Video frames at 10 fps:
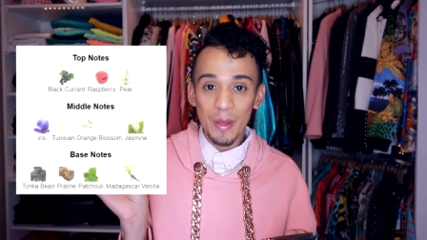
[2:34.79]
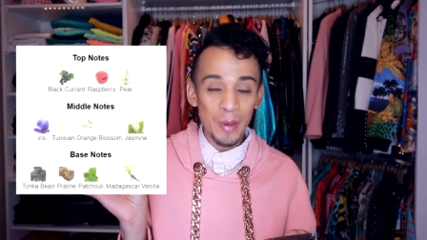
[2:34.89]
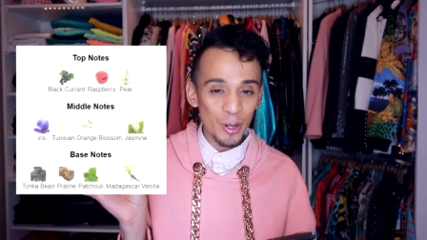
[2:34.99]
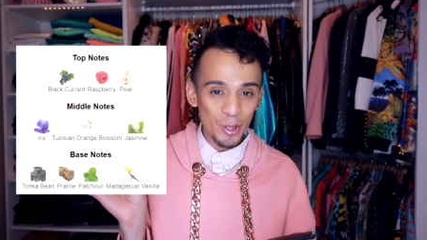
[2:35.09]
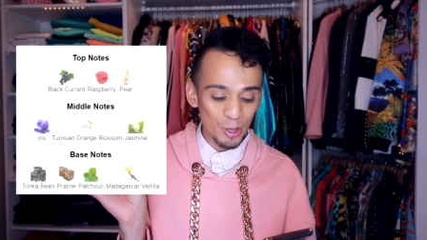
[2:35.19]
The
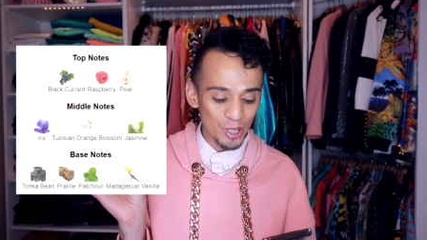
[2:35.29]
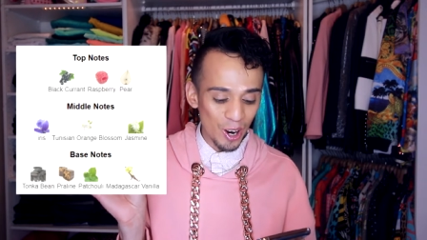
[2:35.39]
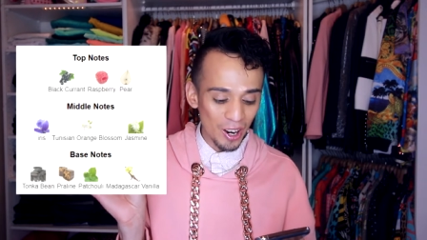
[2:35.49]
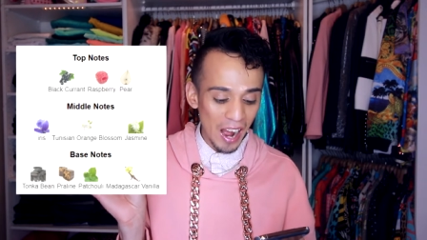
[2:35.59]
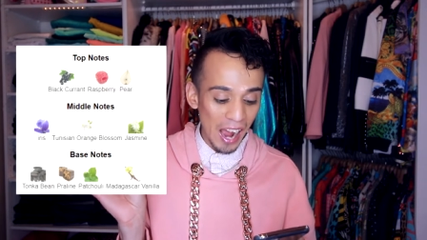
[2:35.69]
middle notes
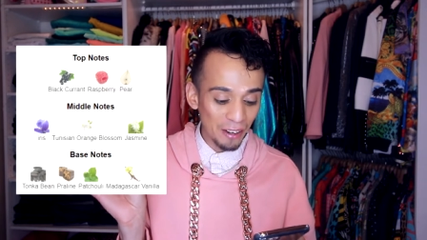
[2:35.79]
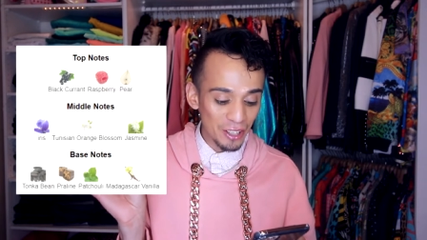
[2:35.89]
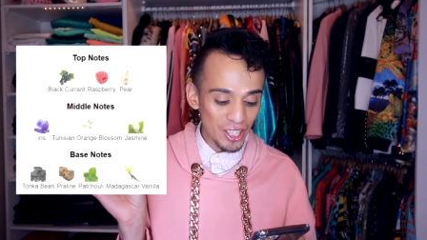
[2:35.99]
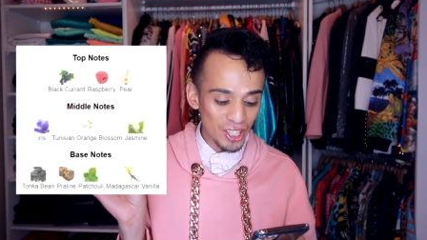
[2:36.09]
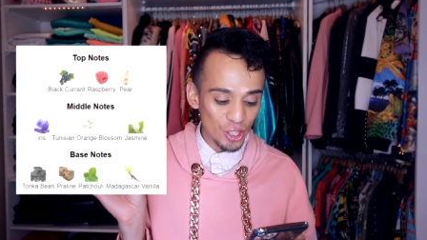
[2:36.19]
are
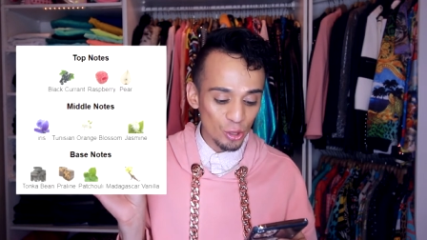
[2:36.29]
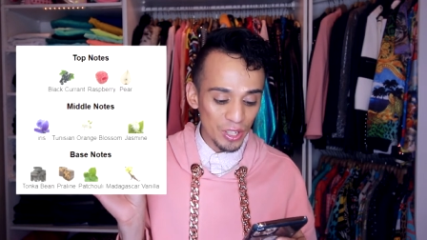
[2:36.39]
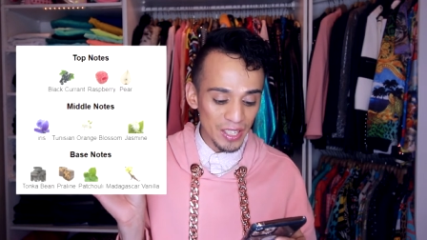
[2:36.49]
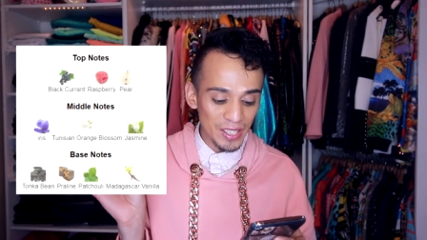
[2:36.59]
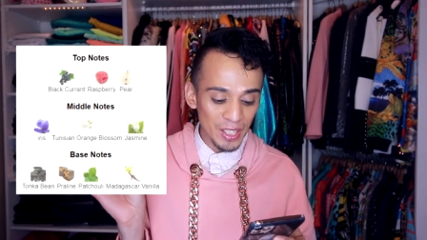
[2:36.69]
Irish,
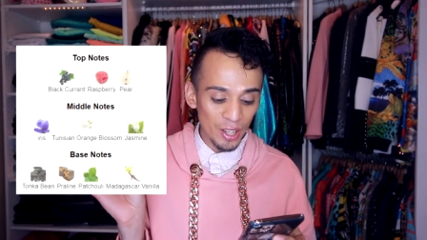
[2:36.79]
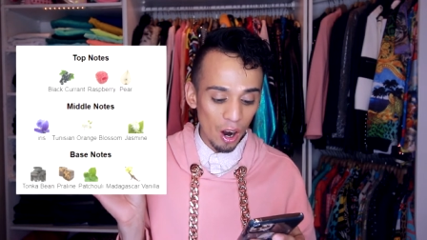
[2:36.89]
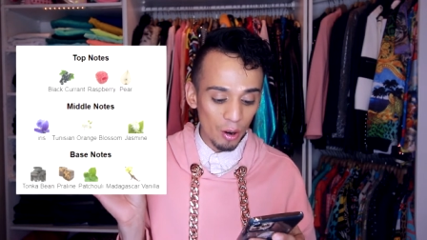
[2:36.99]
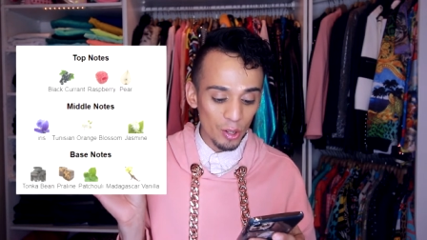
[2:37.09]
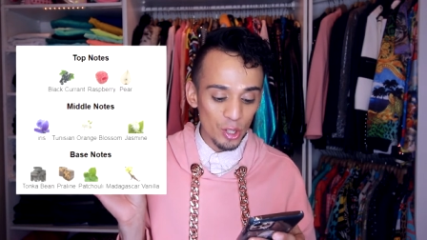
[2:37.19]
Tunisian
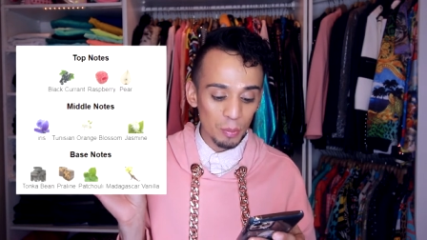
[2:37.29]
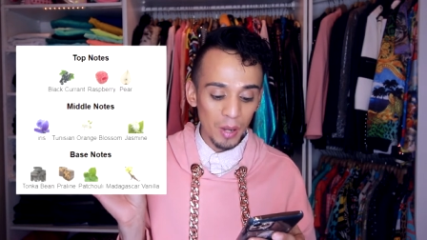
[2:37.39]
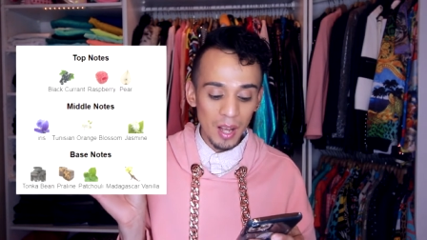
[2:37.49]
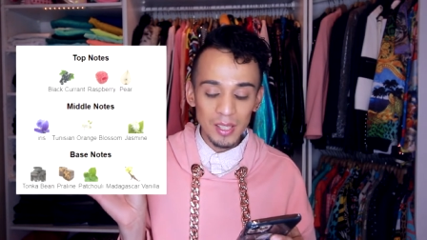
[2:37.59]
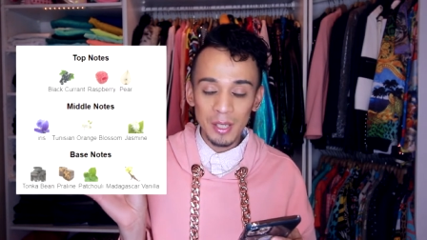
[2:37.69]
orange
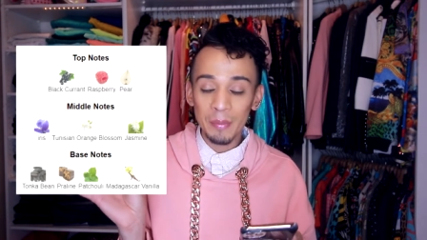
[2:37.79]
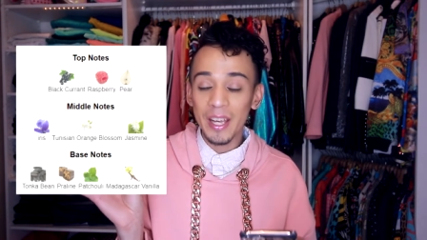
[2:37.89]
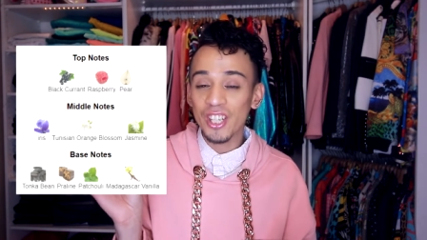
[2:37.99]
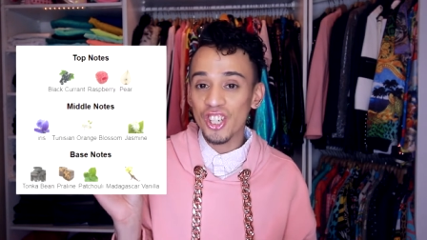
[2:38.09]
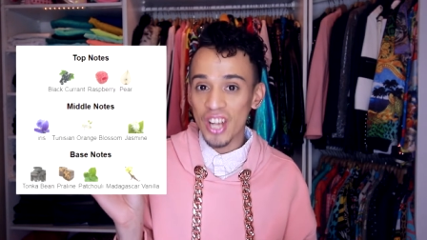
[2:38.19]
blossom,
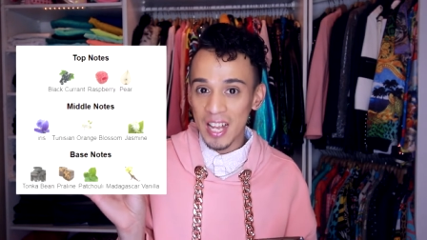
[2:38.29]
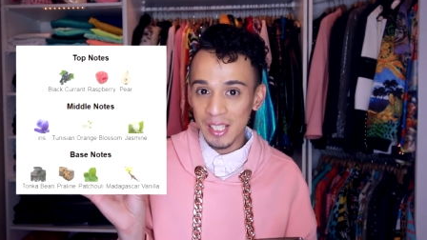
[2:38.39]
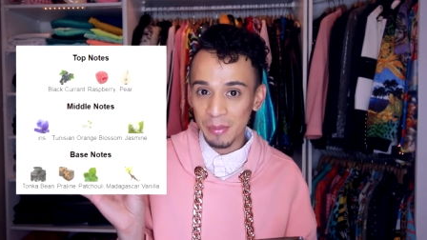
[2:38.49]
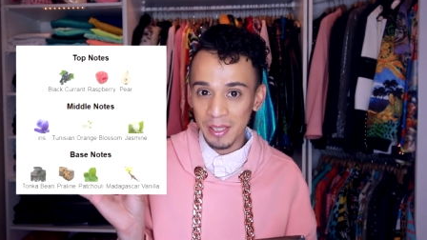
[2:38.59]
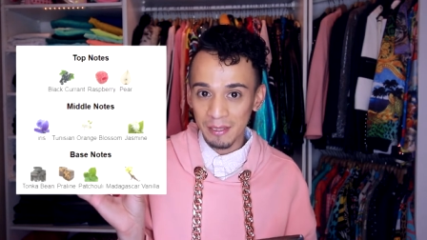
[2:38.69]
and
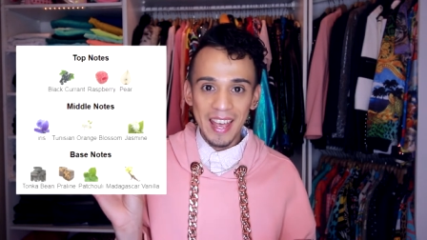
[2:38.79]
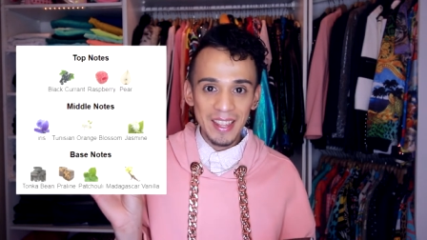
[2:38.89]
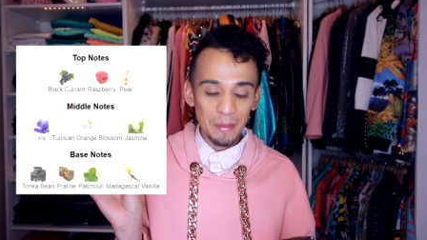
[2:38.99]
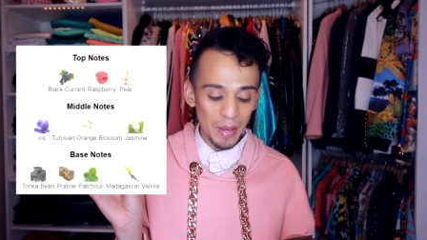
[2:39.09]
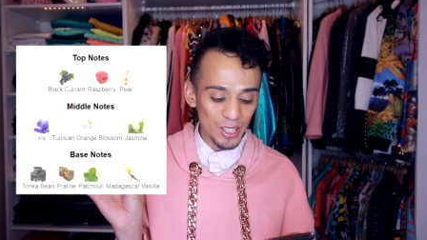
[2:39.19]
jasmine,
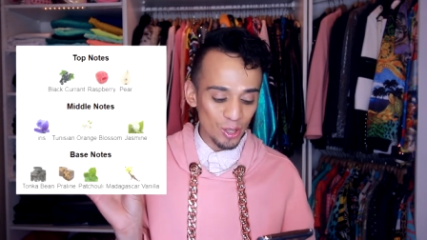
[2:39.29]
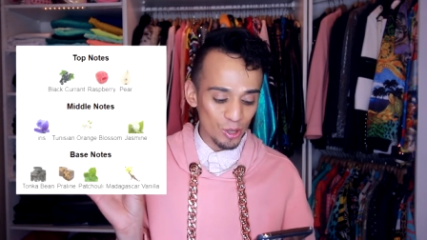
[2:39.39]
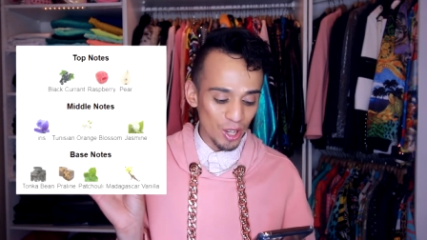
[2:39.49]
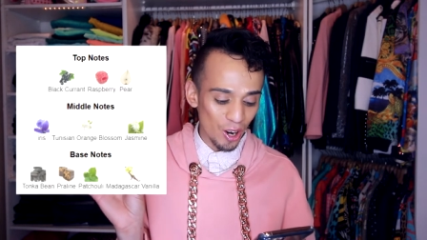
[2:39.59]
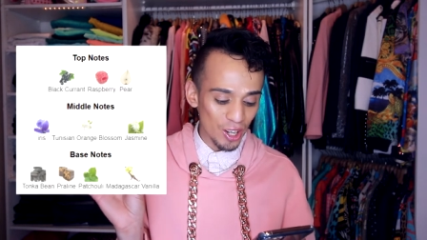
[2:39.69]
and the base
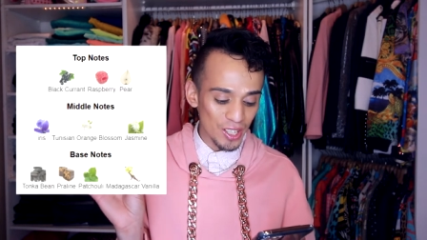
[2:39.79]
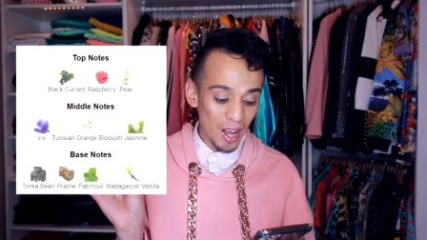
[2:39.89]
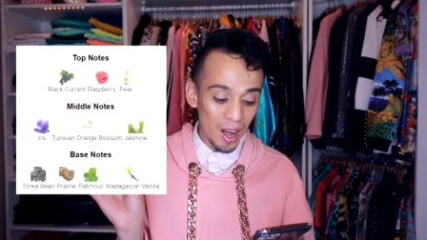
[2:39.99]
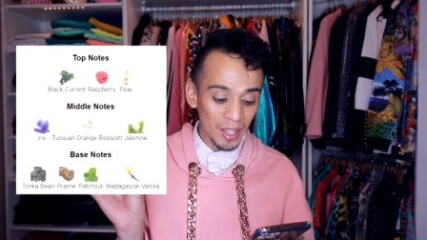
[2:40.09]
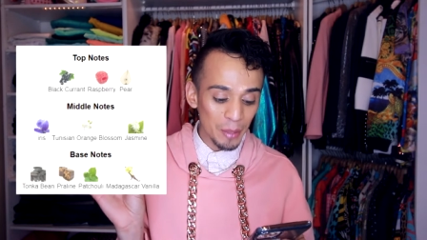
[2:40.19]
notes are
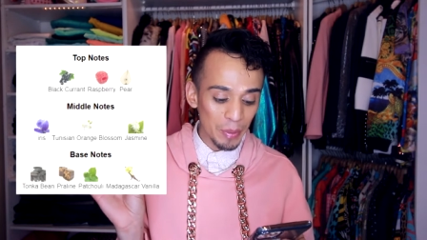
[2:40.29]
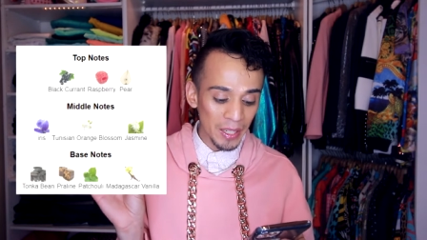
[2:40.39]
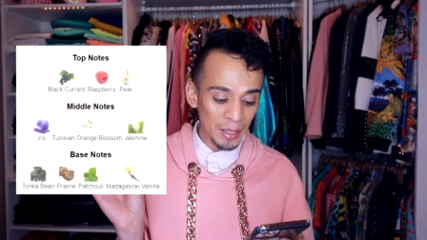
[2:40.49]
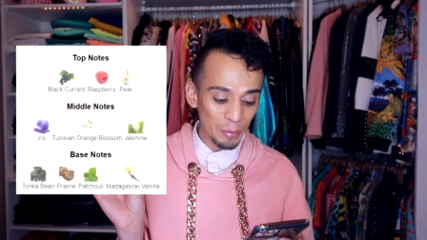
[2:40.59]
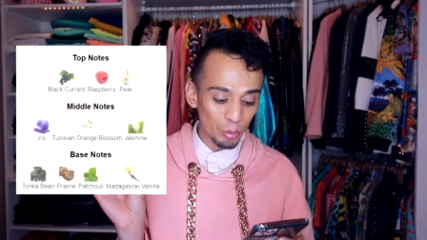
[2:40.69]
tonka
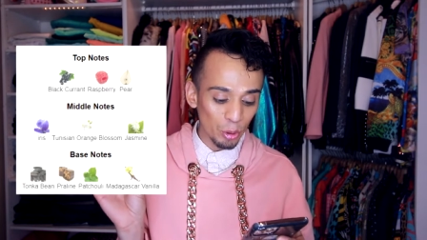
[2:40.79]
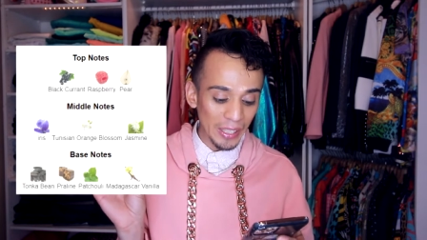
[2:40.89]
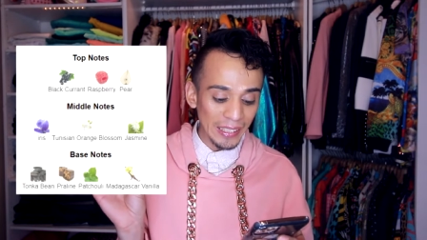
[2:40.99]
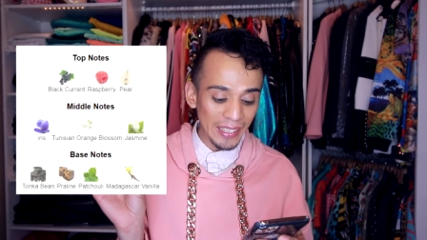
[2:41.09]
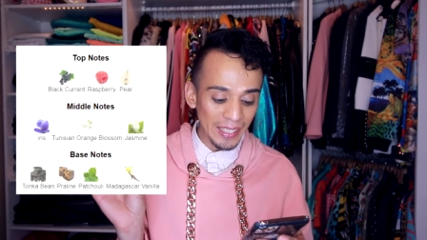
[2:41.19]
bean,
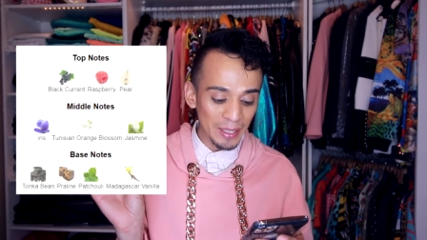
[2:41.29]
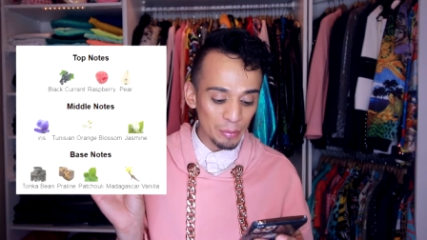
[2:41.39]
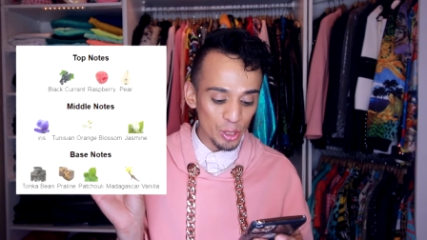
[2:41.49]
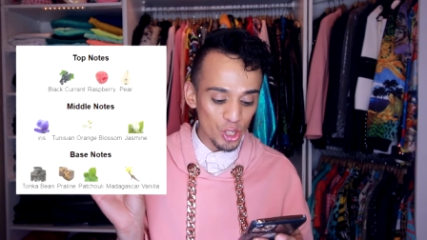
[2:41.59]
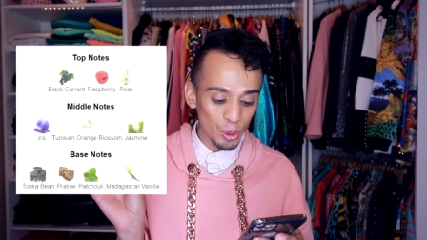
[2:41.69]

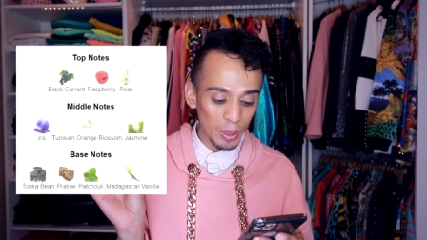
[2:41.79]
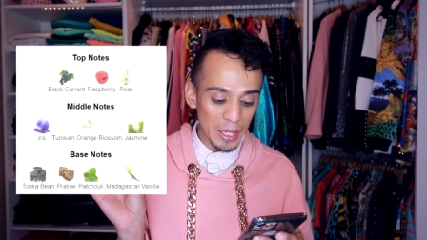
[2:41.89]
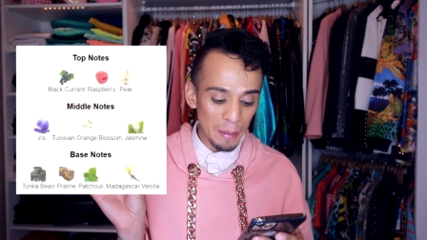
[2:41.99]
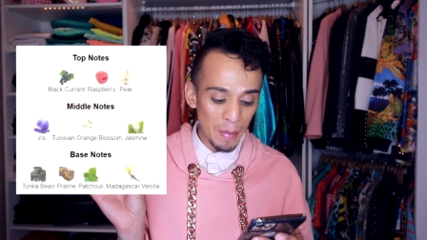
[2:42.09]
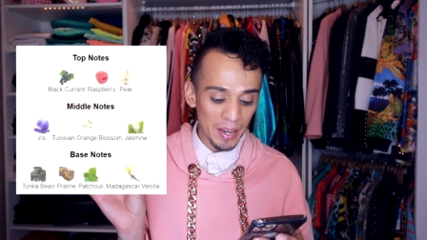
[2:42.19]
praline,
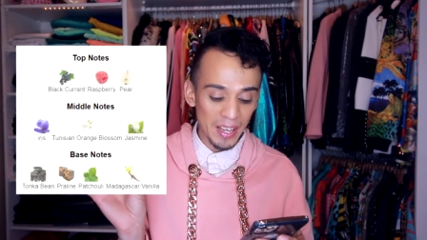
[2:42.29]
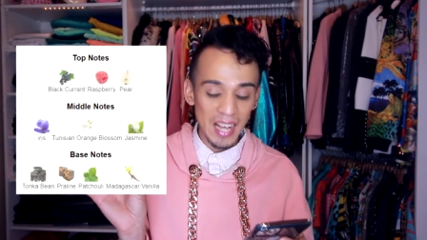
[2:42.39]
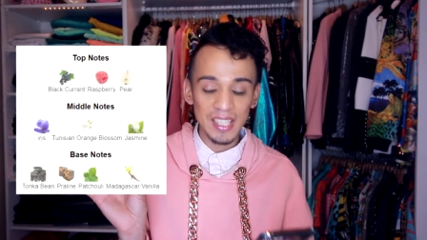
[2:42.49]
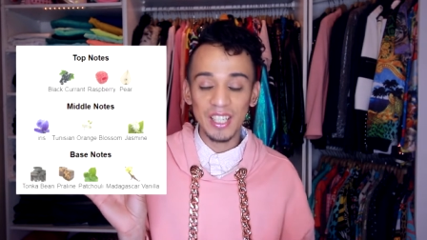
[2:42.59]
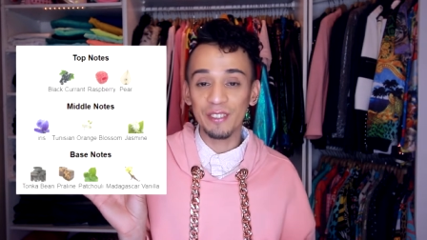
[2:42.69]
patchouli,
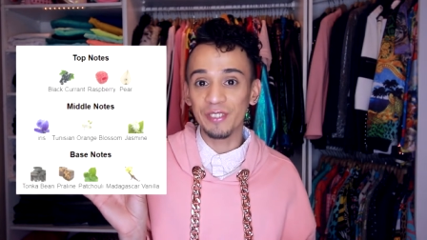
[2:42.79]
Madagascar,